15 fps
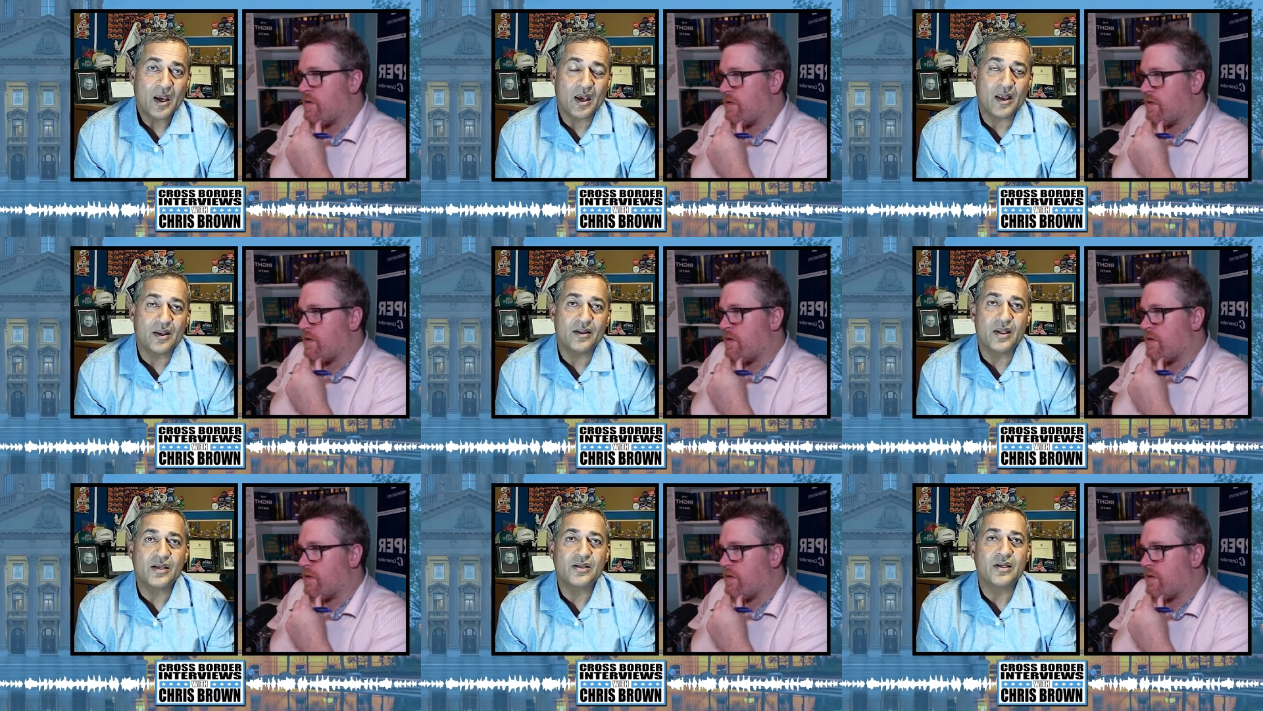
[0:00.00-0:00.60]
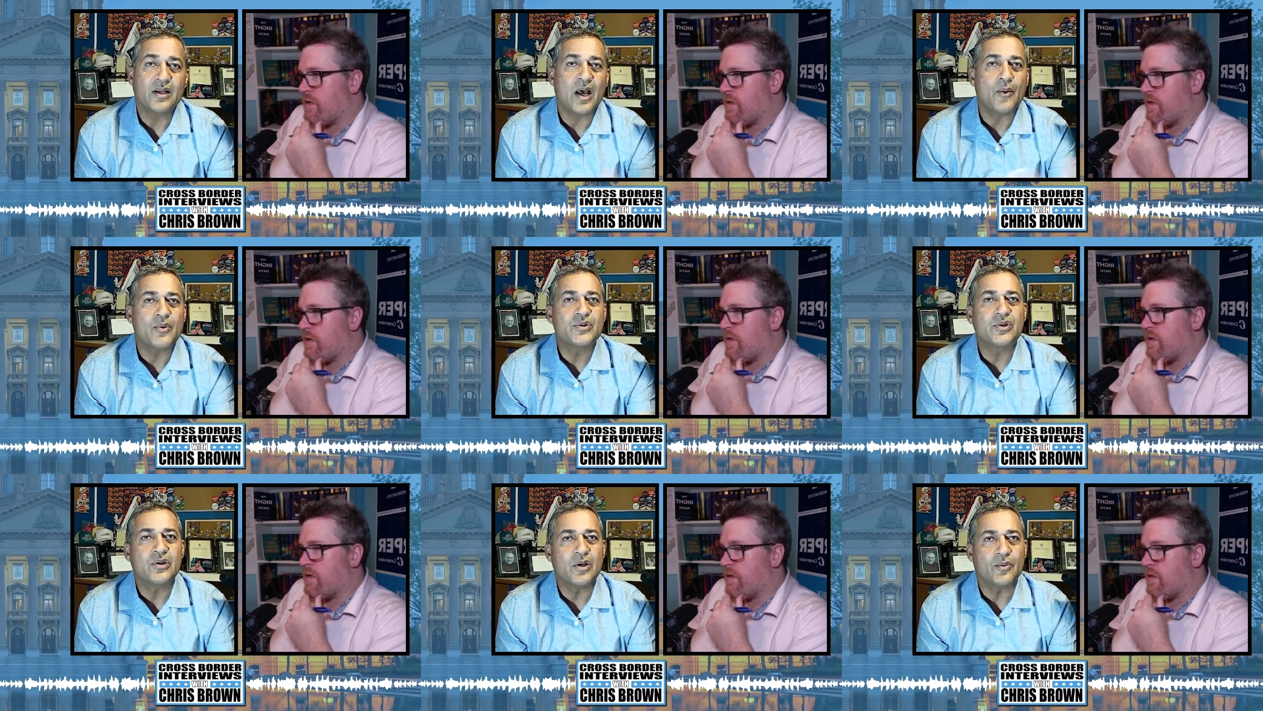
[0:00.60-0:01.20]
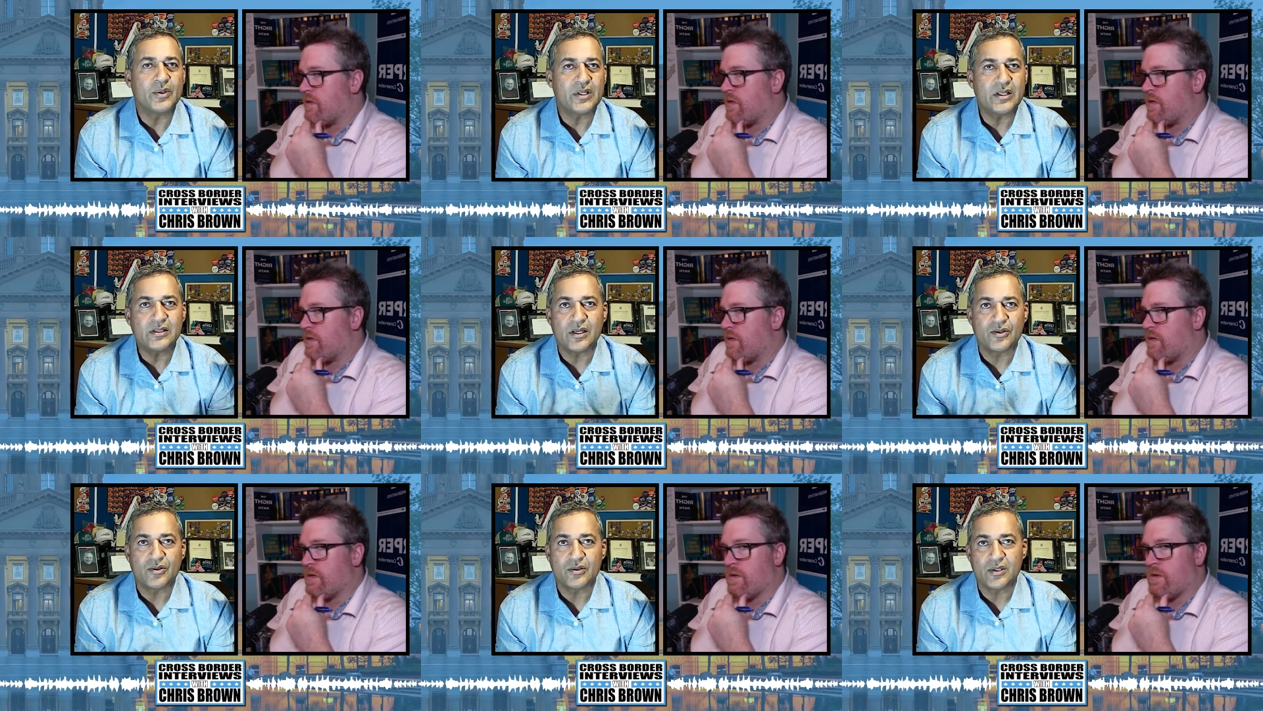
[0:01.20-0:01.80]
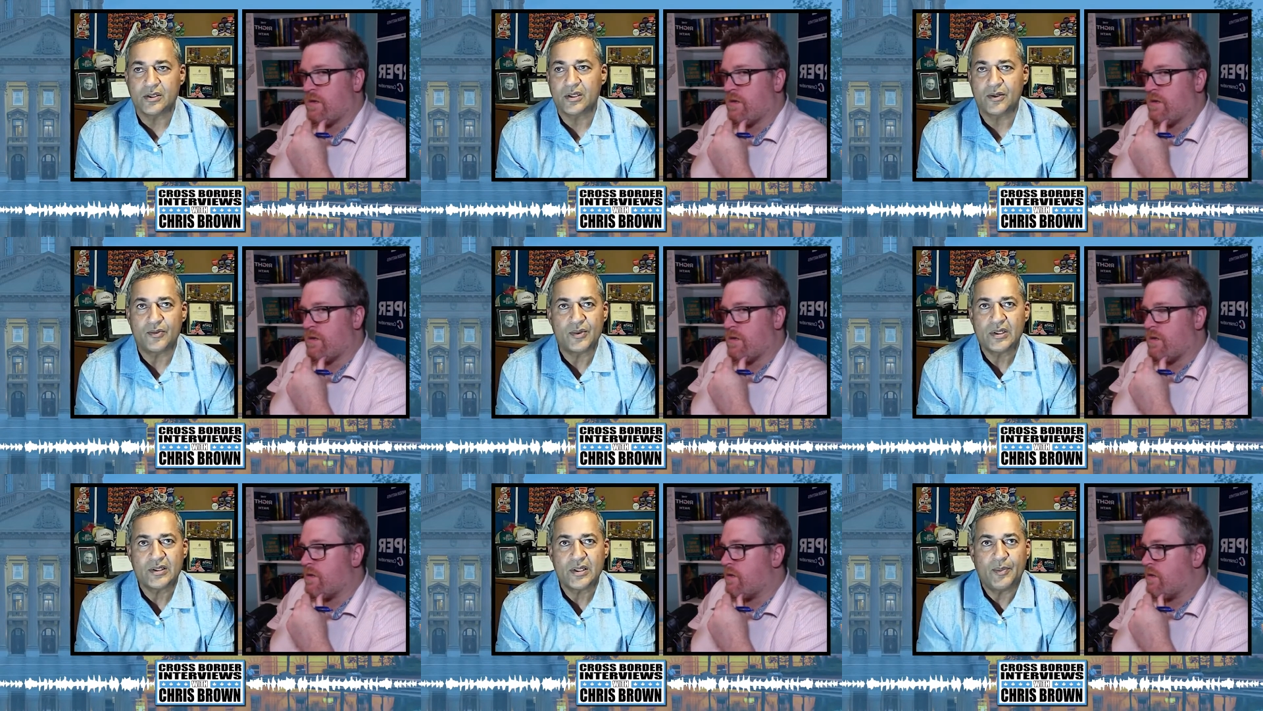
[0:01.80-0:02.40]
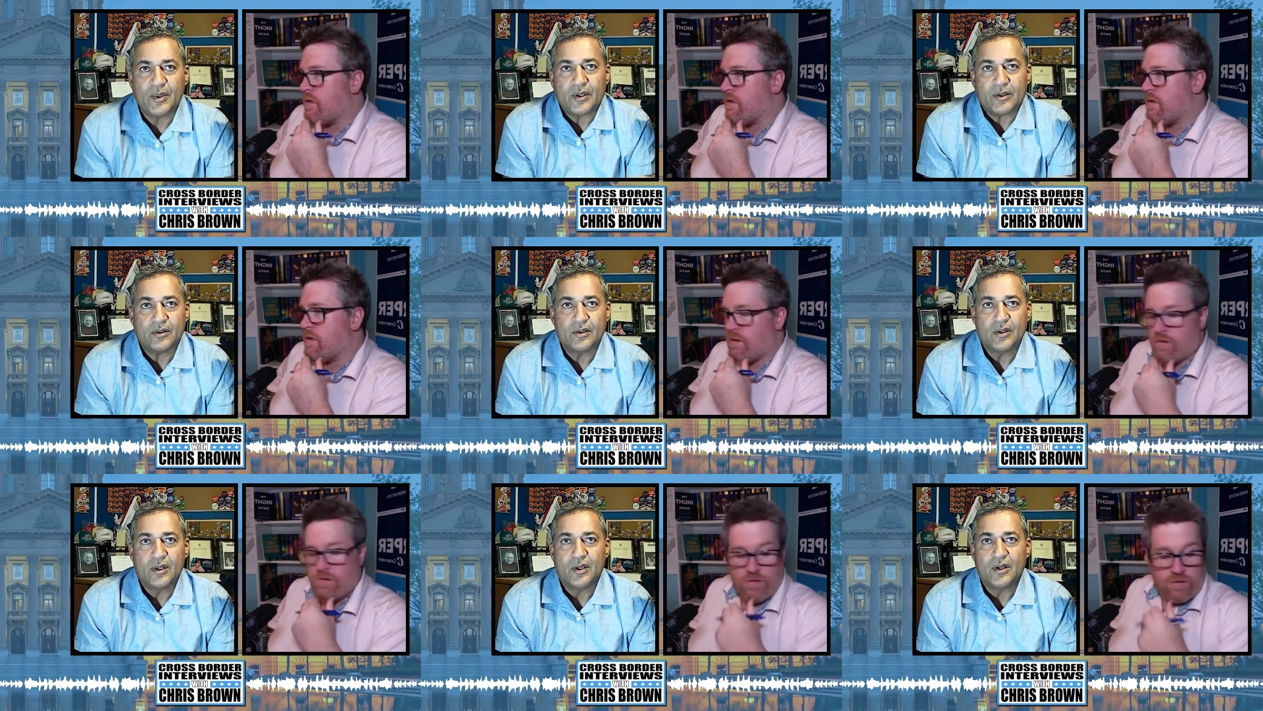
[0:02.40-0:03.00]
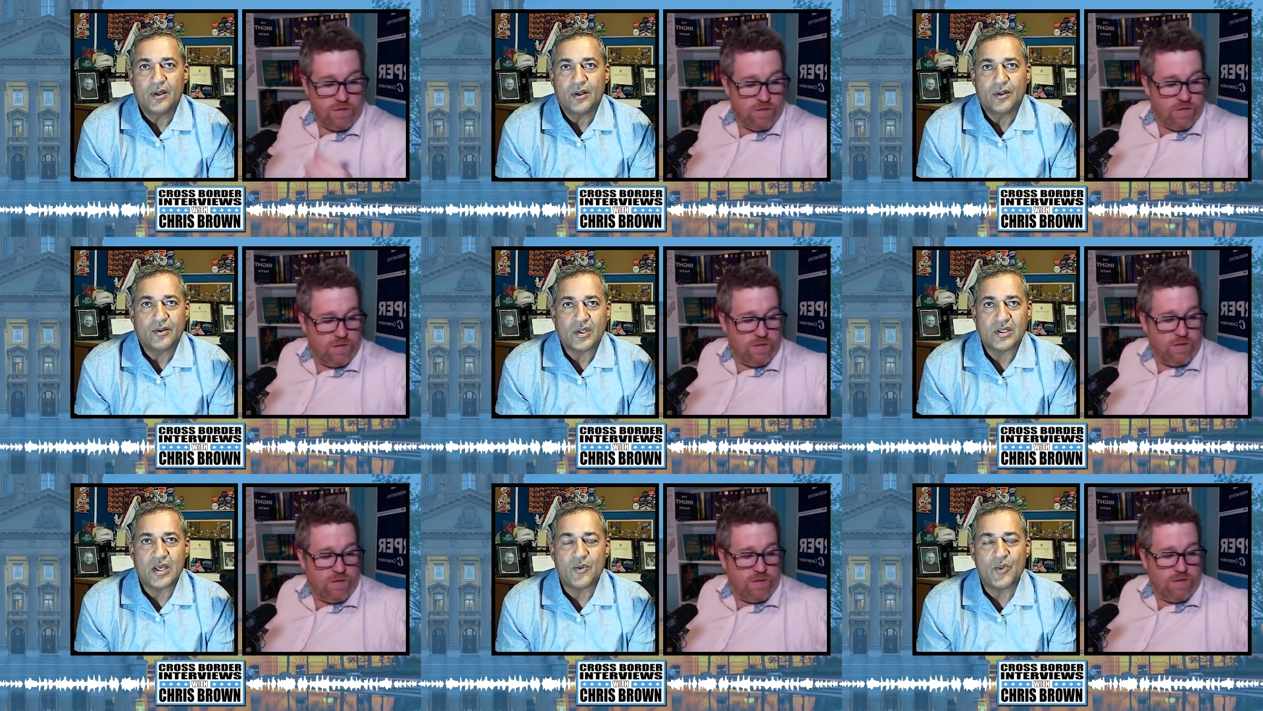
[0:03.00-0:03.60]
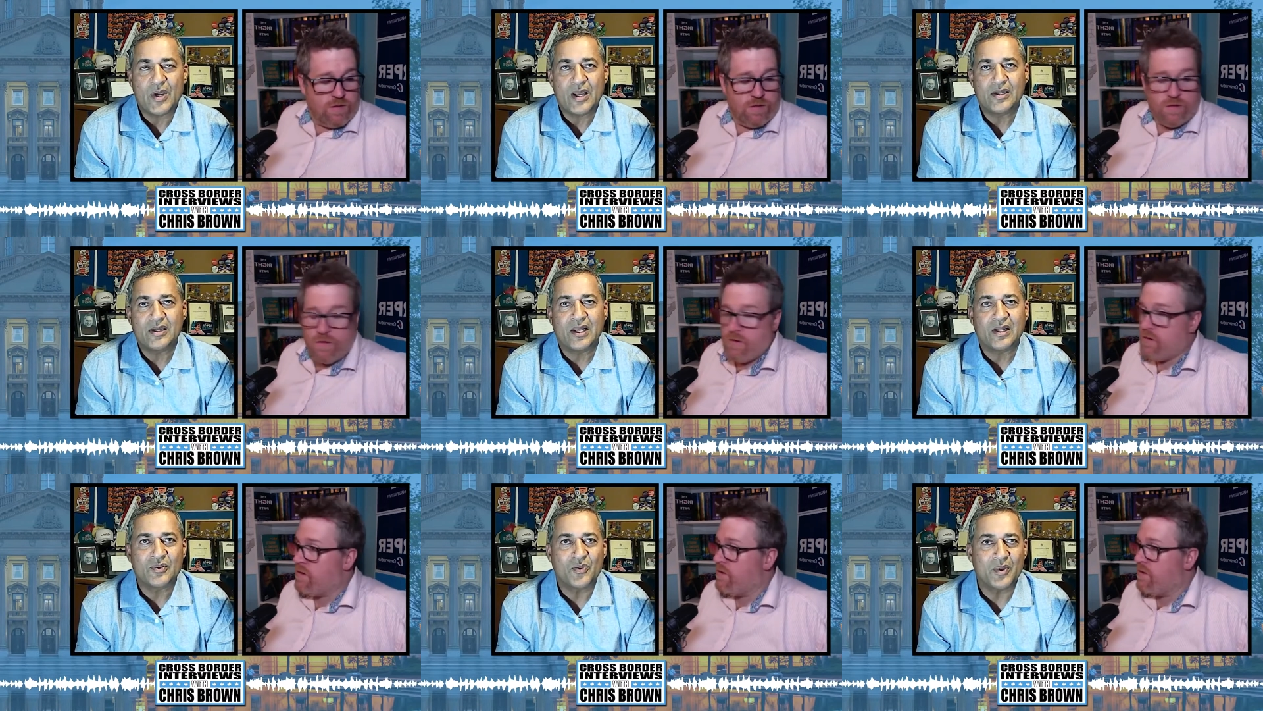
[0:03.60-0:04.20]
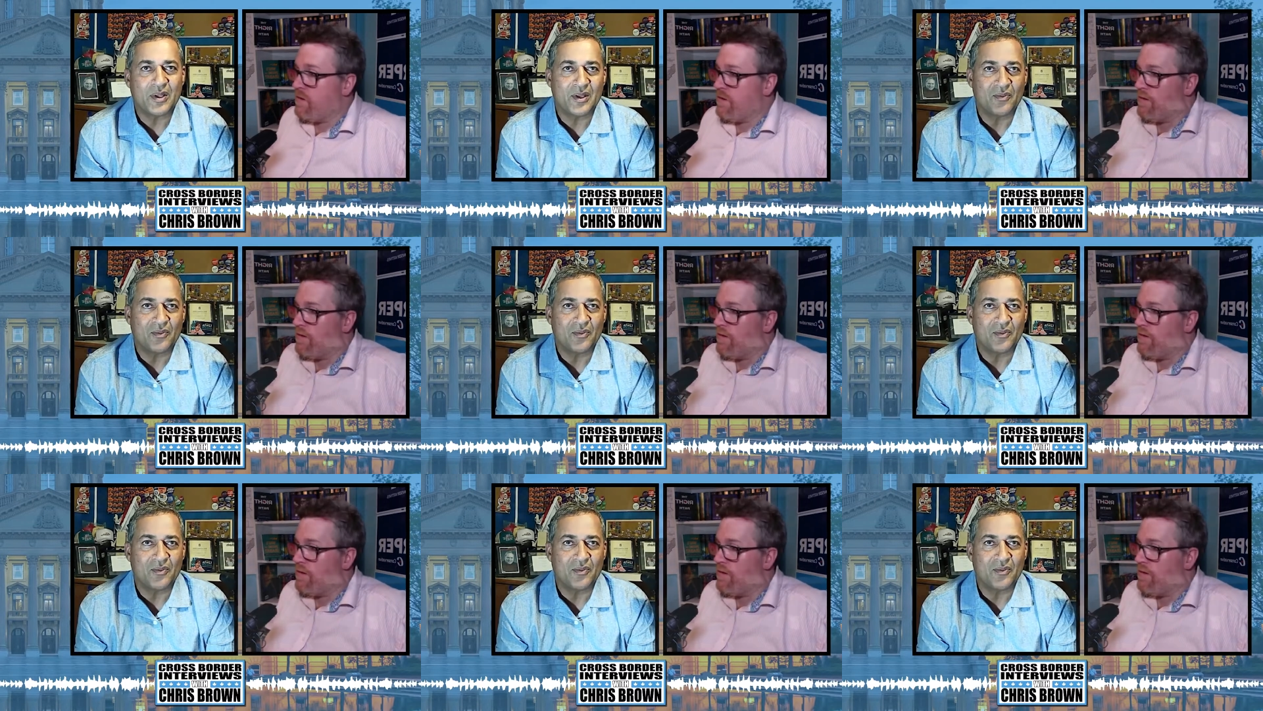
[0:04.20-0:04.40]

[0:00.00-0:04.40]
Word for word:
Speaker 1: And they said, How would you deal with these issues? I said, Real simple. The same way I dealt with it